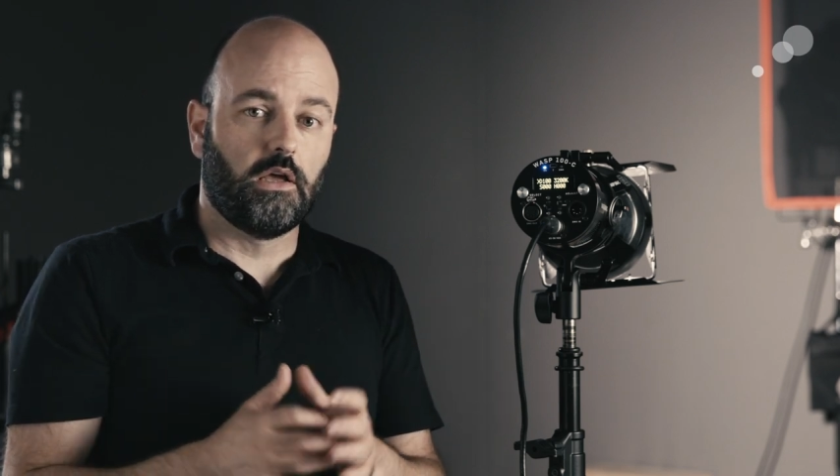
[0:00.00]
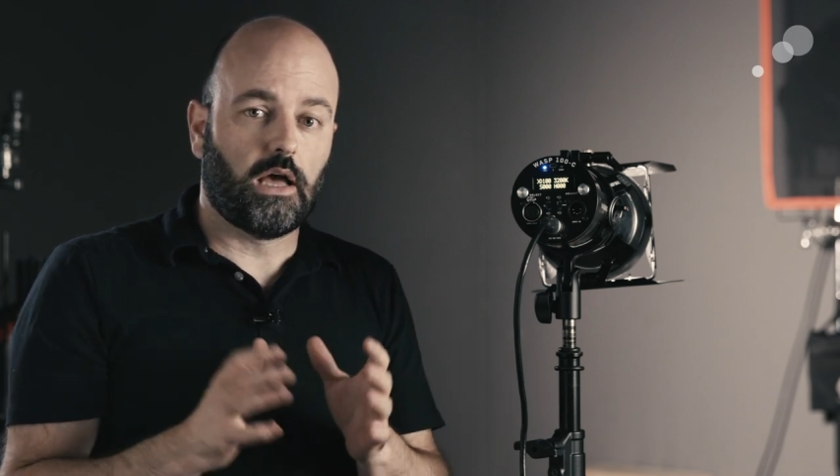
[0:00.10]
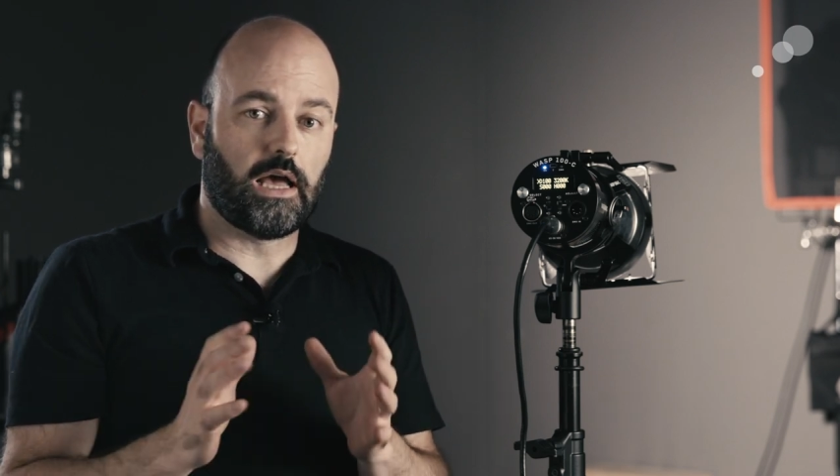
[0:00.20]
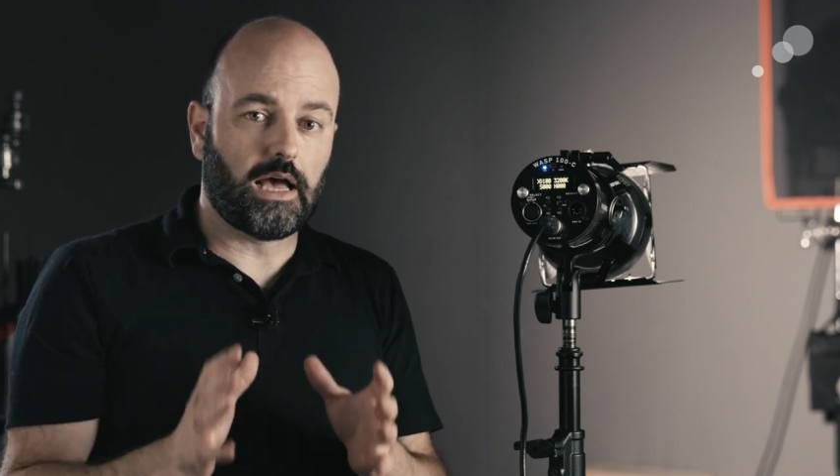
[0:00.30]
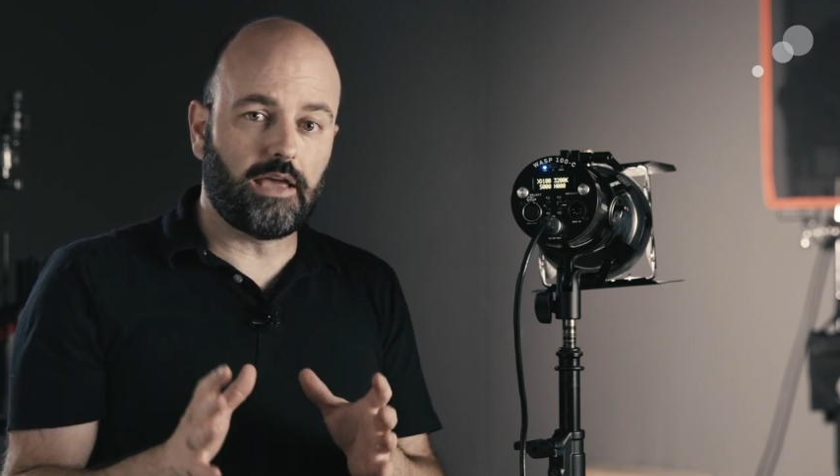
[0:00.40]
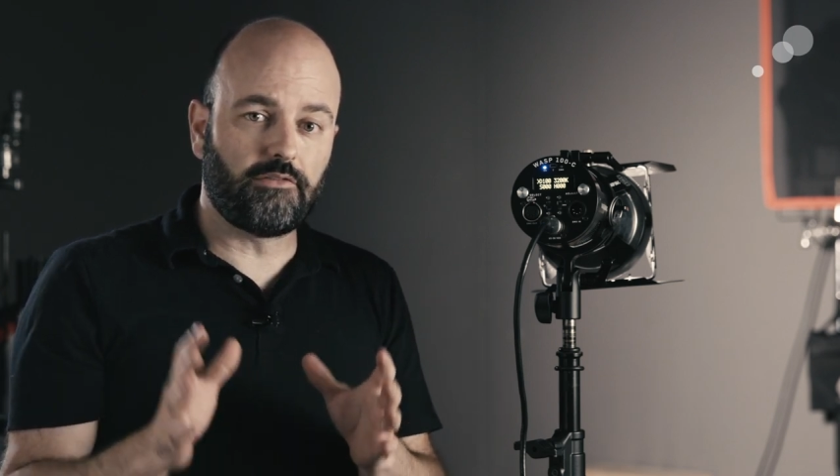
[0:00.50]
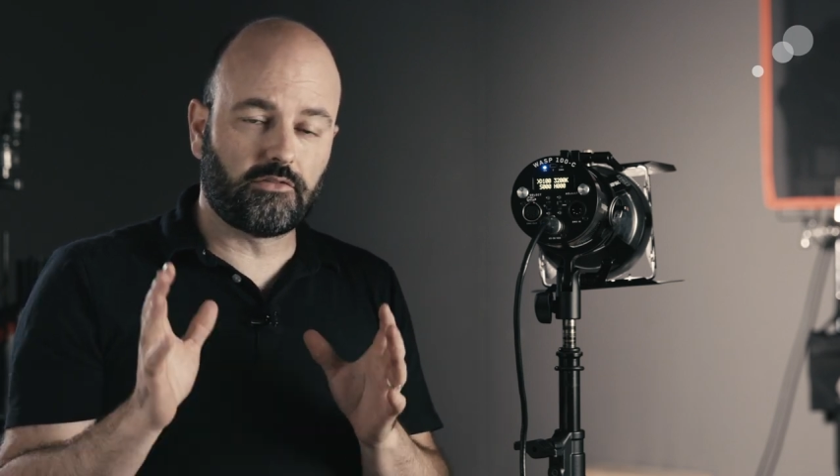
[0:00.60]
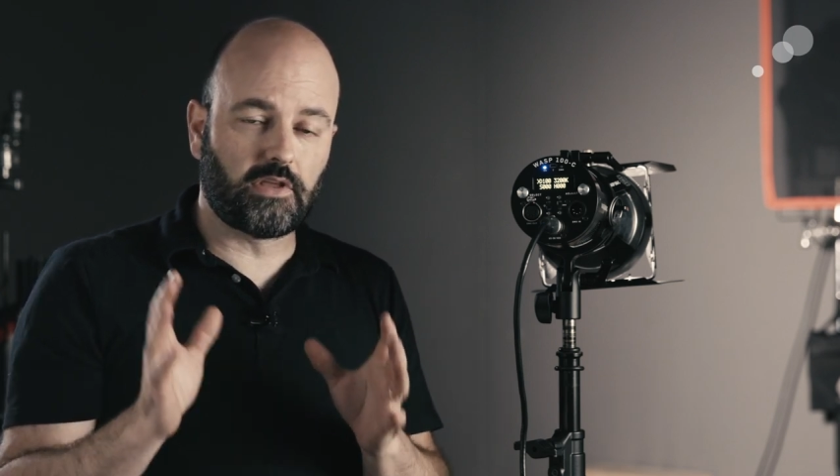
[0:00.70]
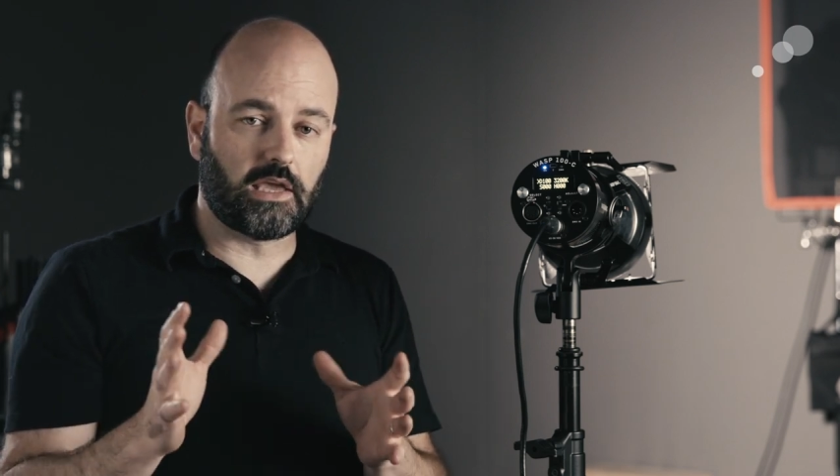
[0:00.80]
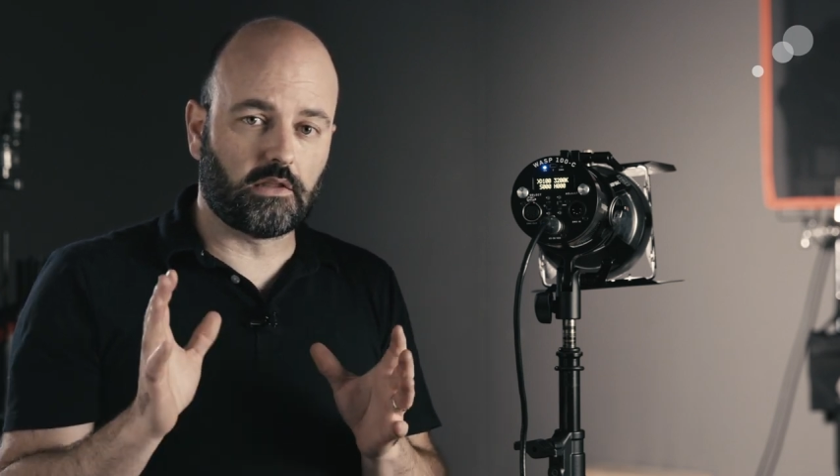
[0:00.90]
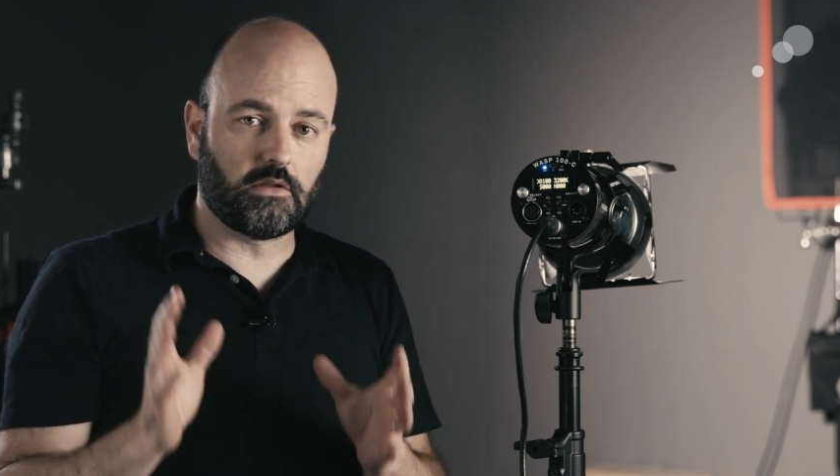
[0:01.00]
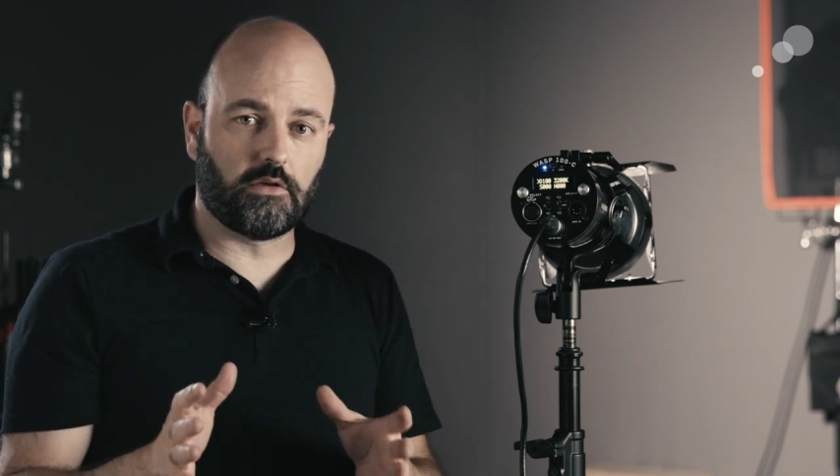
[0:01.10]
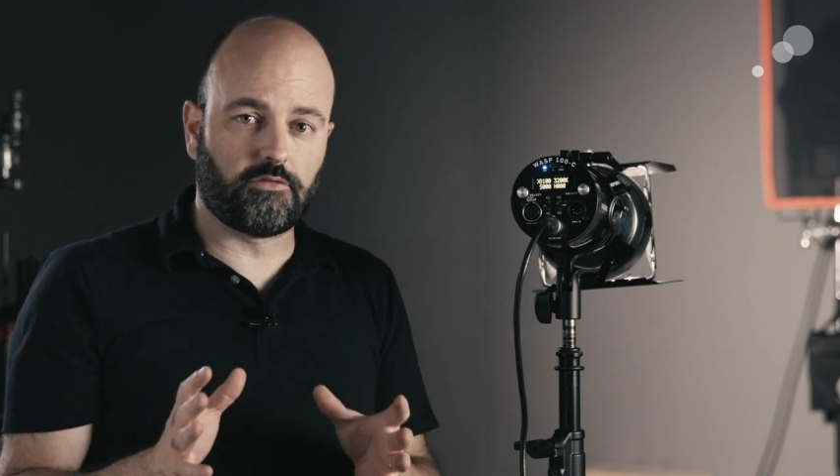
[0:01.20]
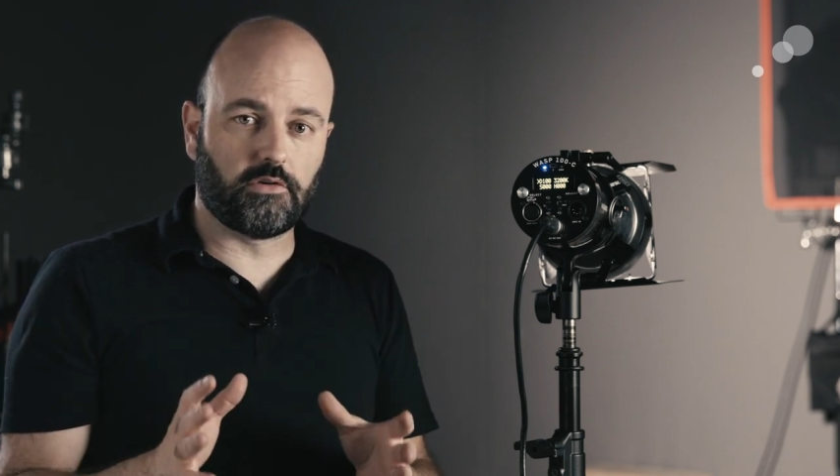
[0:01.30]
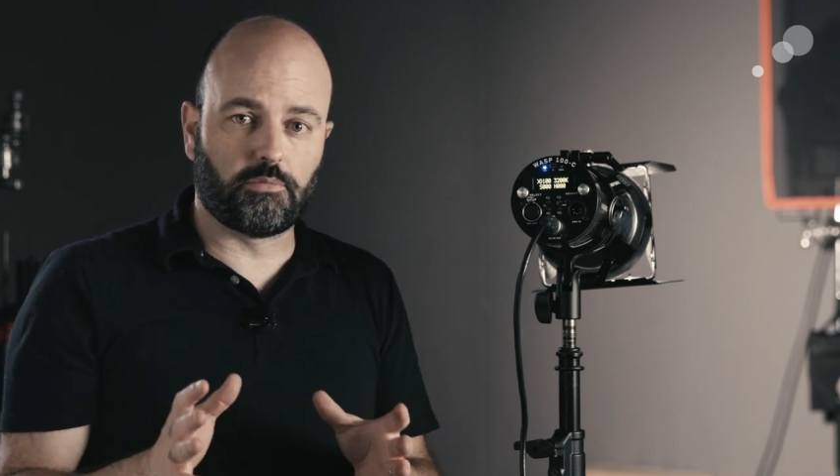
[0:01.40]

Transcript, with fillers: Hive has taken a different